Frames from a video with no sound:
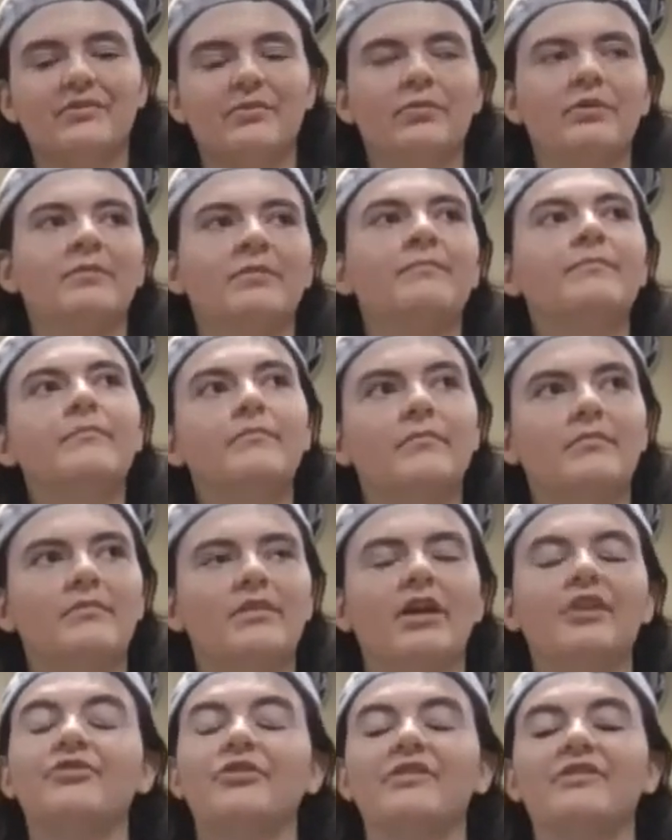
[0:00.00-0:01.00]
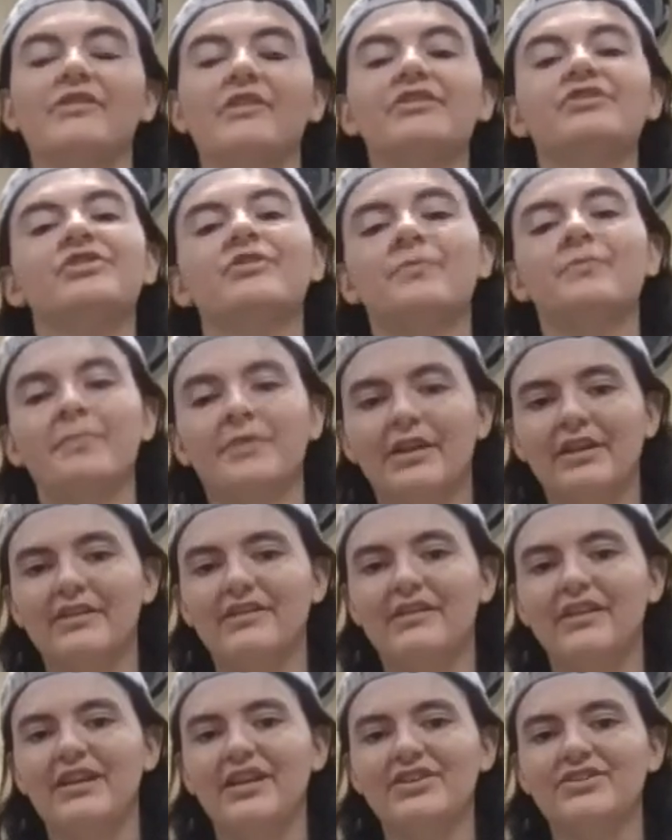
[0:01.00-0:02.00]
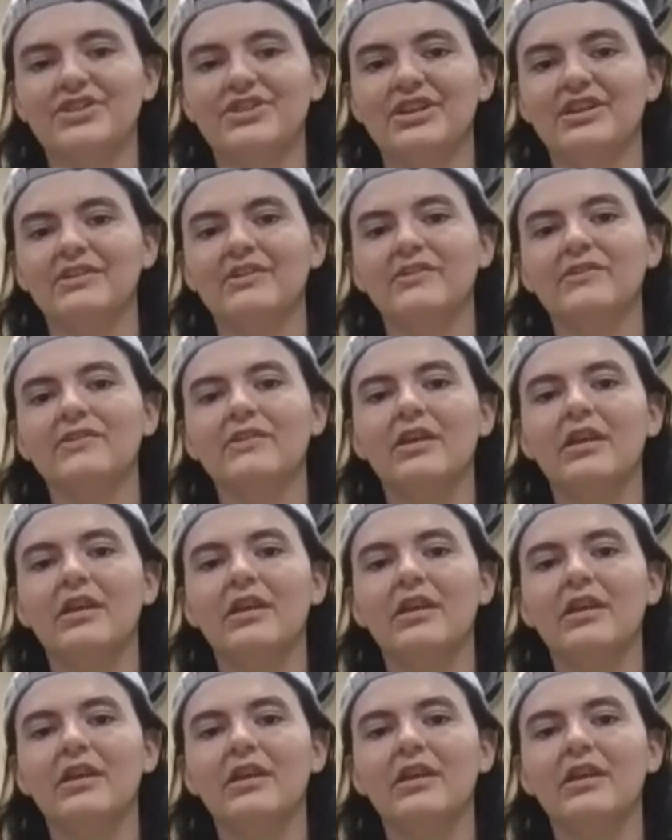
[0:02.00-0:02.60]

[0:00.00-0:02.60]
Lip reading: or not translations, pronunciations.